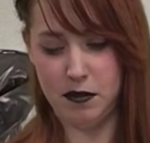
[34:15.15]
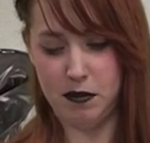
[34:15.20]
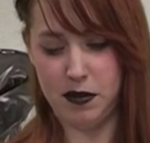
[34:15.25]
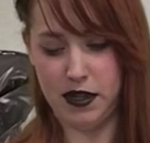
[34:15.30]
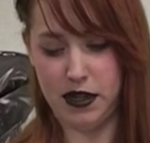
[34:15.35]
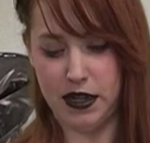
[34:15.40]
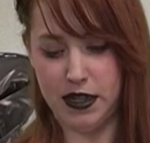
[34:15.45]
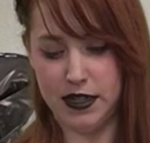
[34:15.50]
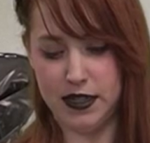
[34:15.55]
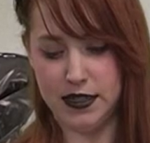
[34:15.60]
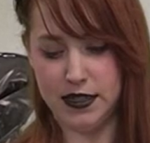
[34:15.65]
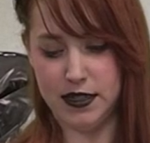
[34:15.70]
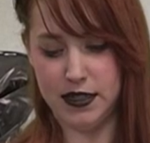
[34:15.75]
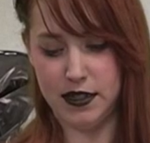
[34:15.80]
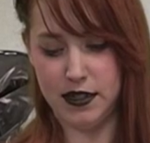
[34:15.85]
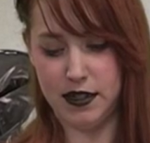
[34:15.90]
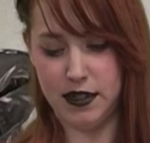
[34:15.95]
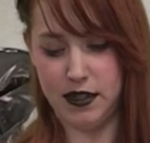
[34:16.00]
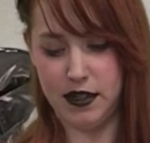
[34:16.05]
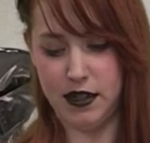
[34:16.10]
because
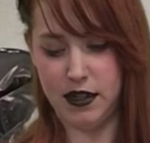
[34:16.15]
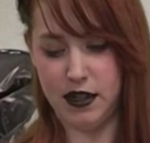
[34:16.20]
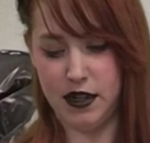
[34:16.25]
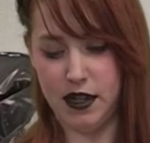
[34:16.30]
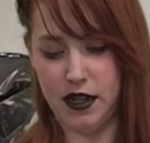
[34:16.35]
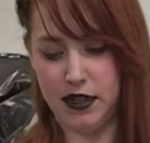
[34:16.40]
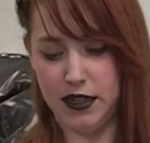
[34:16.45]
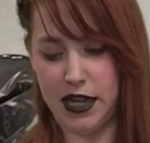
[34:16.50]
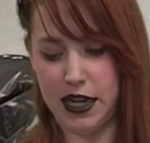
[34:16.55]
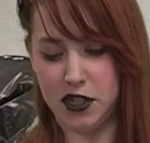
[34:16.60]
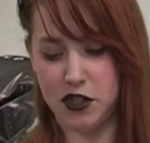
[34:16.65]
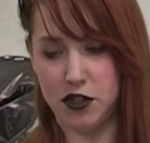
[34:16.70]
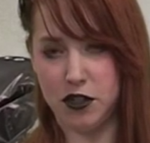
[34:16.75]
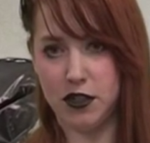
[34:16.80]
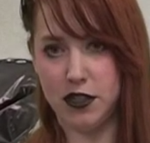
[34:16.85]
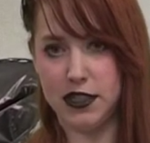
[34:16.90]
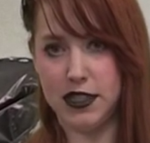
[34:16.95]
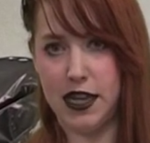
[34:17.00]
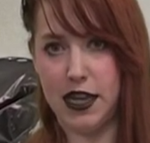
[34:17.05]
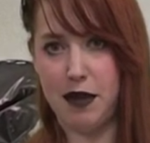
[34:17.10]

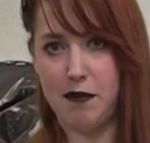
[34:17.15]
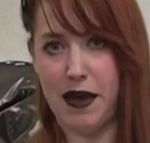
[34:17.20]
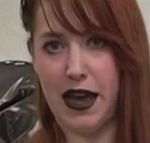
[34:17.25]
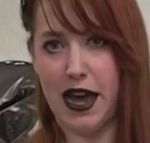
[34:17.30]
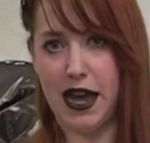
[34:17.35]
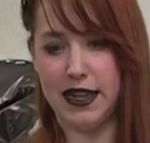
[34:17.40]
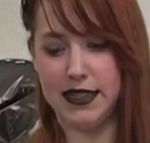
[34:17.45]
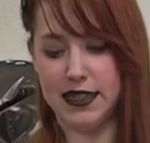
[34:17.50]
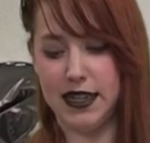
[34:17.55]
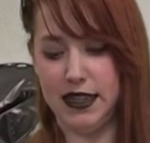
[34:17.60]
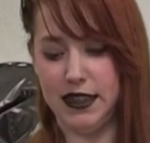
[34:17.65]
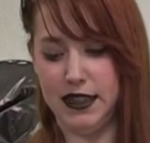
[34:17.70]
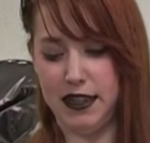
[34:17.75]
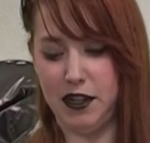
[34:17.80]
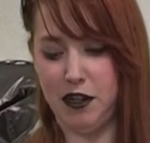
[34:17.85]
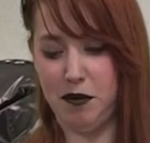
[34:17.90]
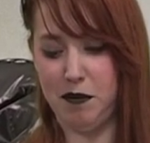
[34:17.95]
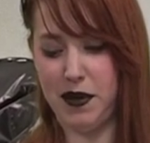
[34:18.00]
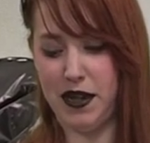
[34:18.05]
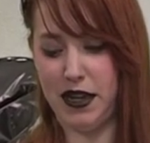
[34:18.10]
electrical tape has a
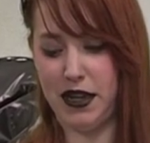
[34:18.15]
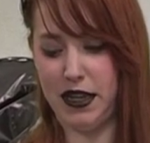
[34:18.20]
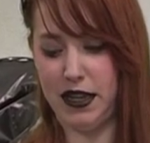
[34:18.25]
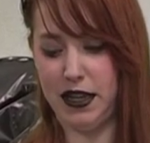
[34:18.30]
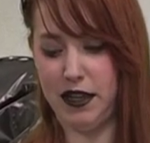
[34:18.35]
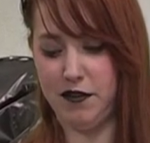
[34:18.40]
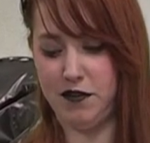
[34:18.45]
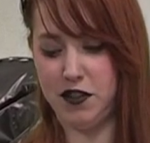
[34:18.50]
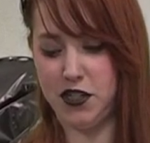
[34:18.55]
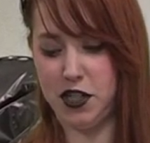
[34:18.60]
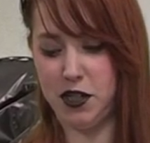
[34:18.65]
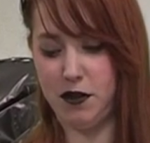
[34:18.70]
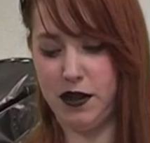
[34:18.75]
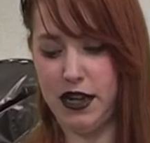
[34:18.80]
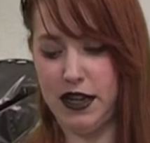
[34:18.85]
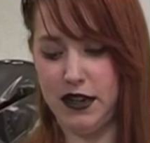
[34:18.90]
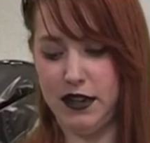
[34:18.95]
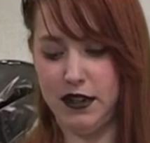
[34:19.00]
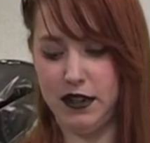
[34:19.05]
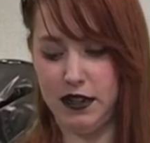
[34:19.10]
little bit of give to
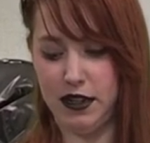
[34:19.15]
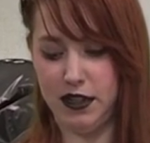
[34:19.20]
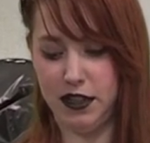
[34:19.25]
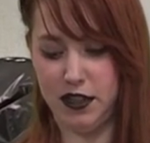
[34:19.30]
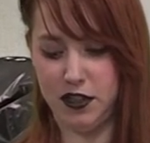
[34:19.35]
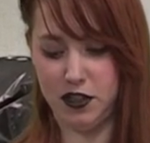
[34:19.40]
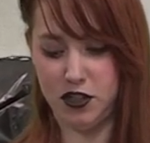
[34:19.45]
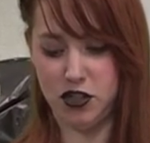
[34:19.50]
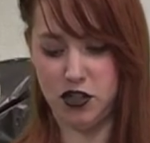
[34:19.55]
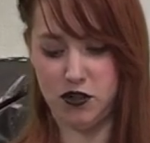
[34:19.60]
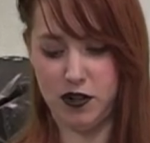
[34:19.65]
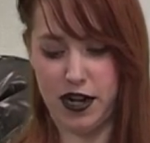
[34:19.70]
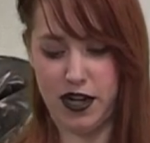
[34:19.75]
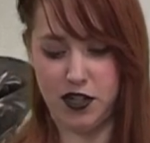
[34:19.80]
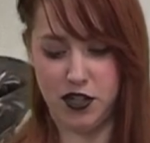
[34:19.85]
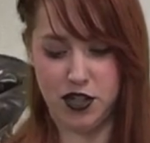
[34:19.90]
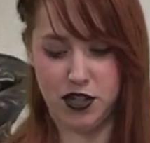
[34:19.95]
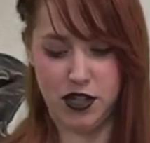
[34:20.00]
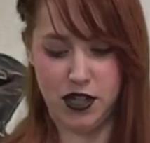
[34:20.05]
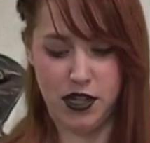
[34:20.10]
it, a little
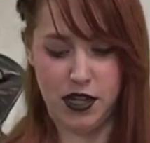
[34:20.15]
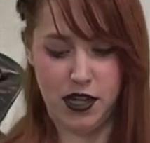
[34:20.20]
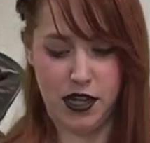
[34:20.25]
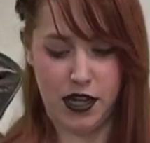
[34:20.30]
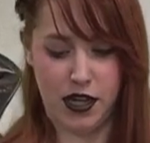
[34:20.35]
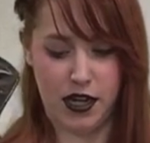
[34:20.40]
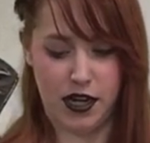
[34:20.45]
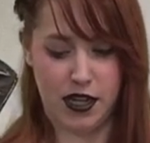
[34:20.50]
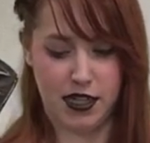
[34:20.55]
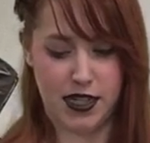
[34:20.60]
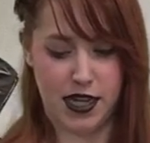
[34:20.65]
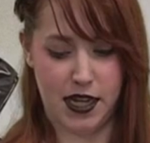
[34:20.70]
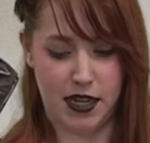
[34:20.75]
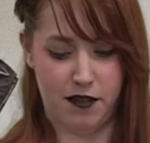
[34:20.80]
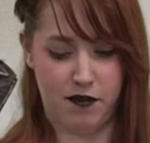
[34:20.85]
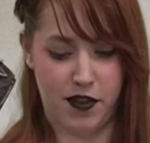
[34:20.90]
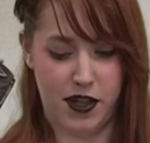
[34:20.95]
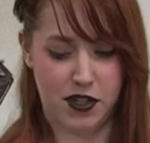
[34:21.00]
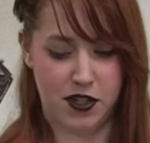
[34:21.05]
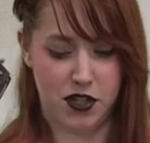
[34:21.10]
stretch, and I take
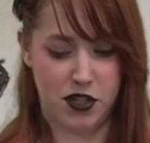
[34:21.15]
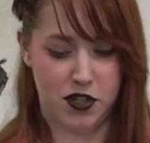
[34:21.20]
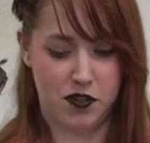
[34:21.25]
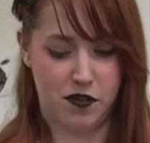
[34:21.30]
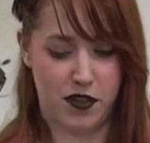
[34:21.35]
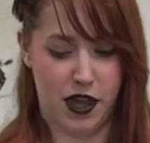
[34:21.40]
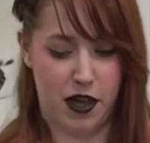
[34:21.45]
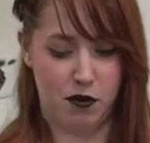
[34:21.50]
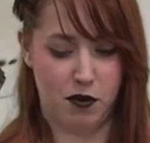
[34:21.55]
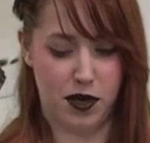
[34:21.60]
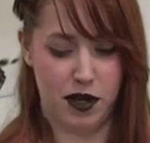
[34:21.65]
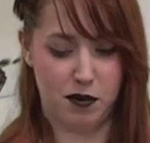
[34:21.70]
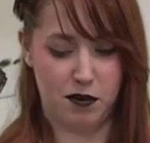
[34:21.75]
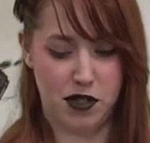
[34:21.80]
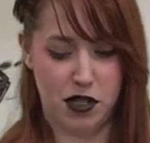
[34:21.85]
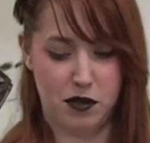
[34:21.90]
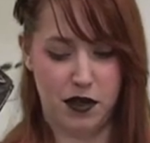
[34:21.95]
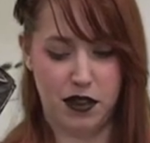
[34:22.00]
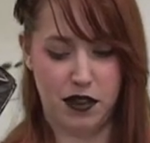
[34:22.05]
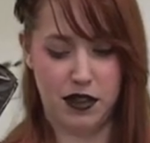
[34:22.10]
advantage of that when I'm
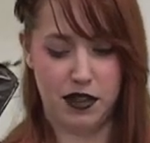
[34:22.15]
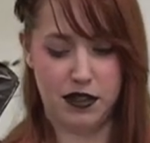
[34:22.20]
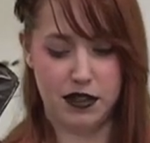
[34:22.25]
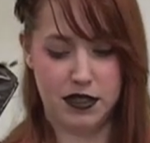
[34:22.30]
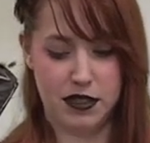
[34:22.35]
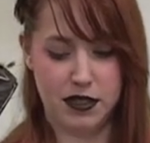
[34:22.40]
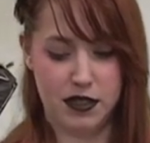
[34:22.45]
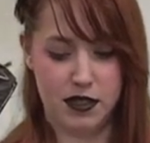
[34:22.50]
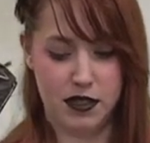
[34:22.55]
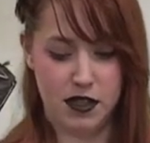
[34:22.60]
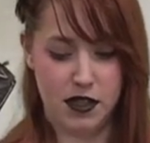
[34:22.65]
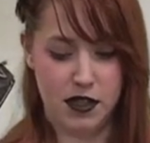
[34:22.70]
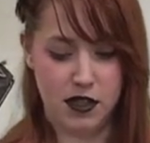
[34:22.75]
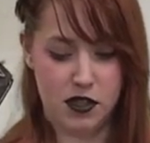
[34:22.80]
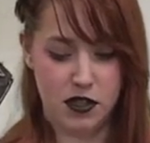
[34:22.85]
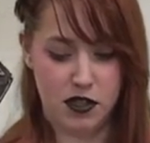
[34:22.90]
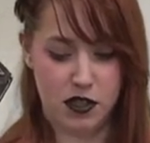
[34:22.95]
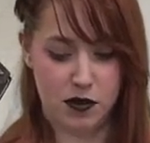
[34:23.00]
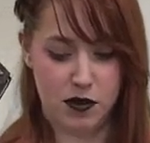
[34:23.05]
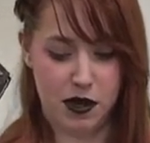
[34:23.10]
doing this.
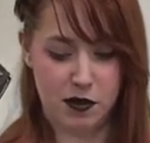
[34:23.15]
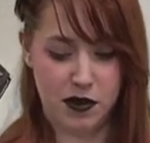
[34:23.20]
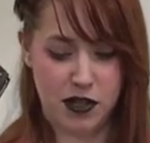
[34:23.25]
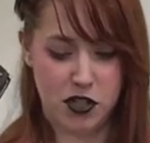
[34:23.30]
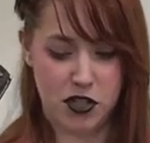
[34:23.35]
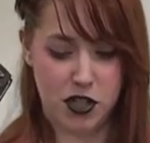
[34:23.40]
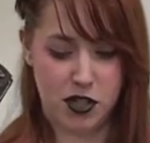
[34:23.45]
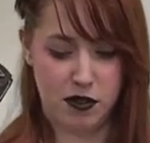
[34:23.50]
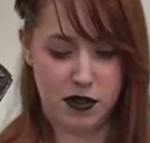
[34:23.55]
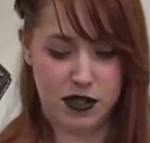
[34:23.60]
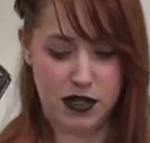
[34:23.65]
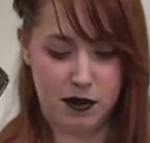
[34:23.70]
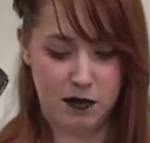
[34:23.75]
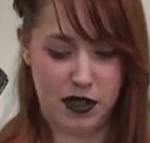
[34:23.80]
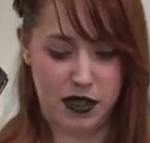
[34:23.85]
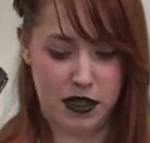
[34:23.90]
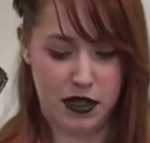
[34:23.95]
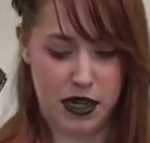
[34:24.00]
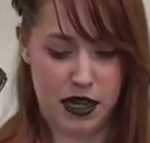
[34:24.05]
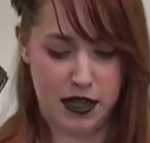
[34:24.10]
So what I'm gonna do is I'm
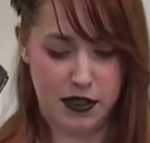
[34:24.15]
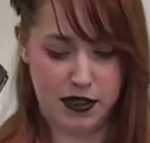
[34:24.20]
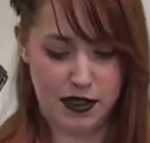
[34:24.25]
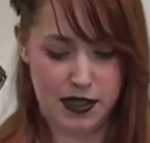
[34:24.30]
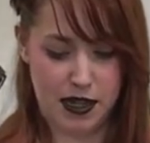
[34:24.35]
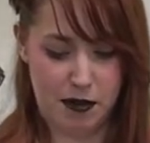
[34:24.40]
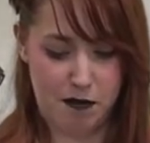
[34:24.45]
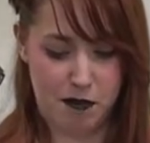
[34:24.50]
gonna line this